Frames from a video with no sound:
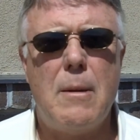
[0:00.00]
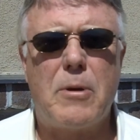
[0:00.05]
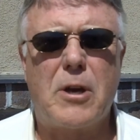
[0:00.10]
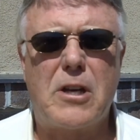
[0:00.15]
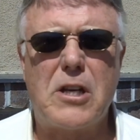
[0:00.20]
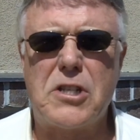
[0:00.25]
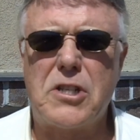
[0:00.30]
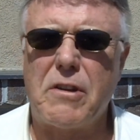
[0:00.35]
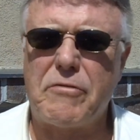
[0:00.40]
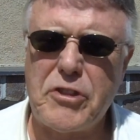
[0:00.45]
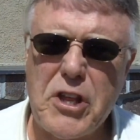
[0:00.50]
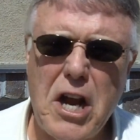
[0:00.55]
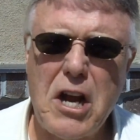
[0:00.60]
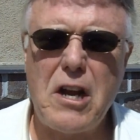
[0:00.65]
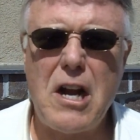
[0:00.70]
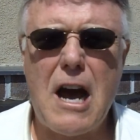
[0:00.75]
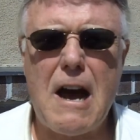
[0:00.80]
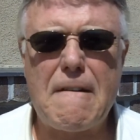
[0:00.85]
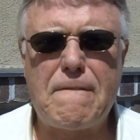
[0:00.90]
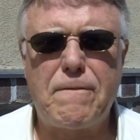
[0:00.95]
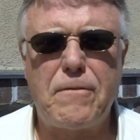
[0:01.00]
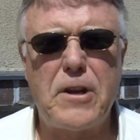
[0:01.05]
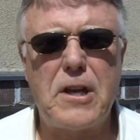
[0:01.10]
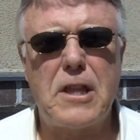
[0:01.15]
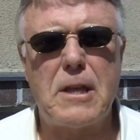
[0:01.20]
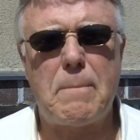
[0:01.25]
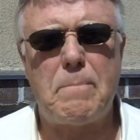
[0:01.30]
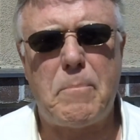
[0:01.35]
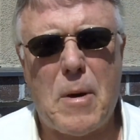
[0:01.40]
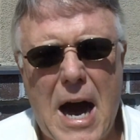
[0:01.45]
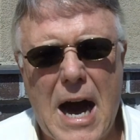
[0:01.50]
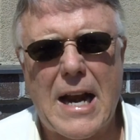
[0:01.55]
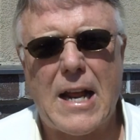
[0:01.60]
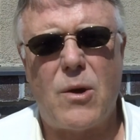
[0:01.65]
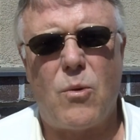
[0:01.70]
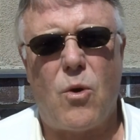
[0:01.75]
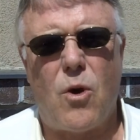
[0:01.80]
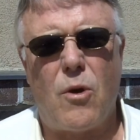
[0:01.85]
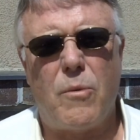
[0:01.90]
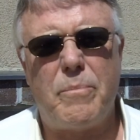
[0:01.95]
because if they're not free, the
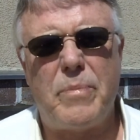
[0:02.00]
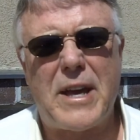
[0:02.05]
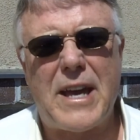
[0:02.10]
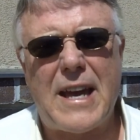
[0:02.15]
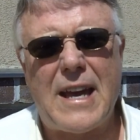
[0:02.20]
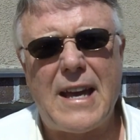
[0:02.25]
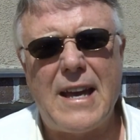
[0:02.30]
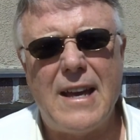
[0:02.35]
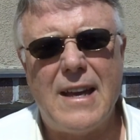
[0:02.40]
body won't be.